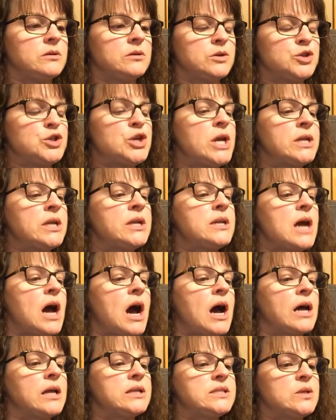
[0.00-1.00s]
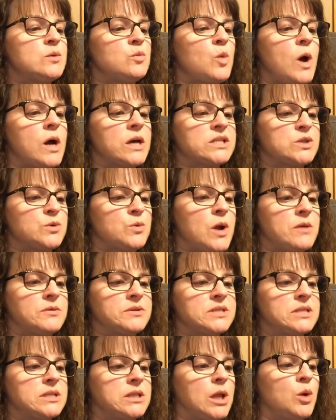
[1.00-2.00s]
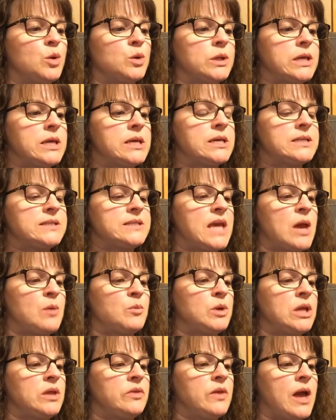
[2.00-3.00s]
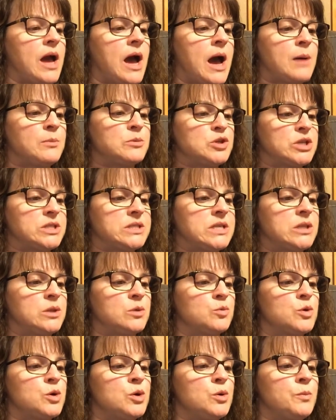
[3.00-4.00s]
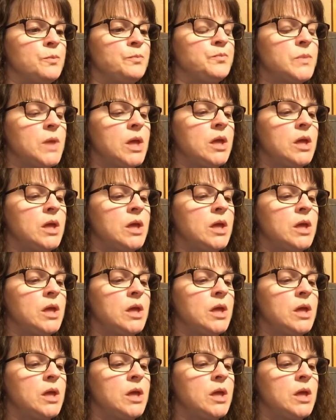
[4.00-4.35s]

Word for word: Jana nods and walks around slowly, examining the objects in the room.